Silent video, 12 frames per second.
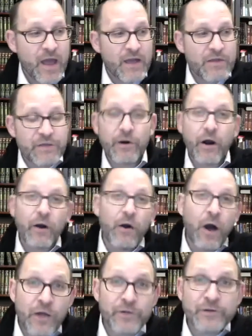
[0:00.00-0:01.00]
There are
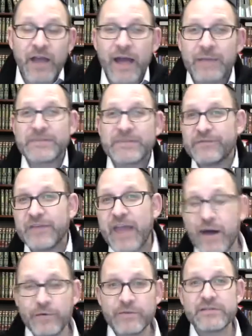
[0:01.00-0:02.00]
other types of
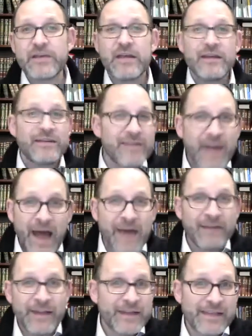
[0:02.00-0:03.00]
counts,
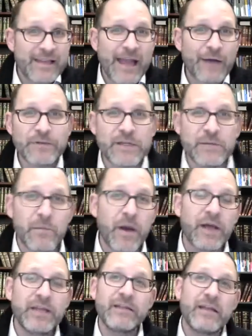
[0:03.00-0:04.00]
not like counting
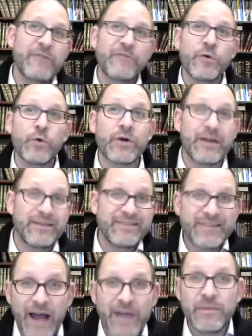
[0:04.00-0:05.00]
money. If you were a
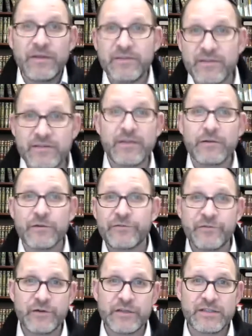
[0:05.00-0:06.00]
diamond dealer,
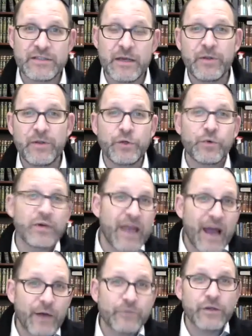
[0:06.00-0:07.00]
for example, and you were
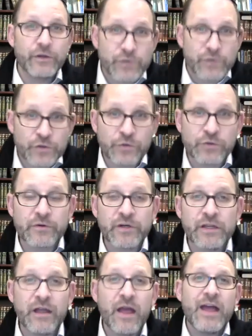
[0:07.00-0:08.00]
counting your
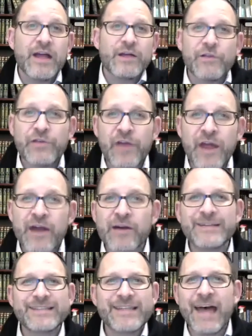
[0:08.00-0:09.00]
jewelry, there
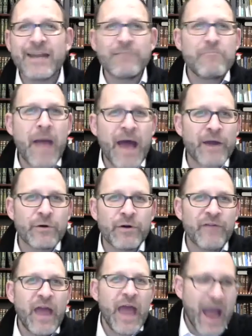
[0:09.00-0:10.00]
it's not a matter
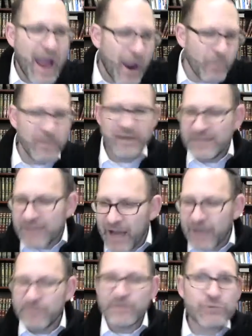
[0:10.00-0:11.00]
of how many
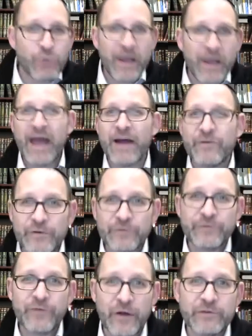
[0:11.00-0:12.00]
diamonds do I have in
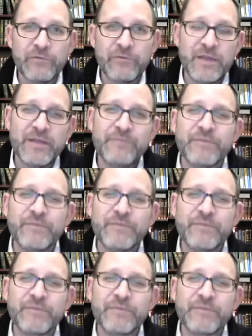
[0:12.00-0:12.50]
front of me,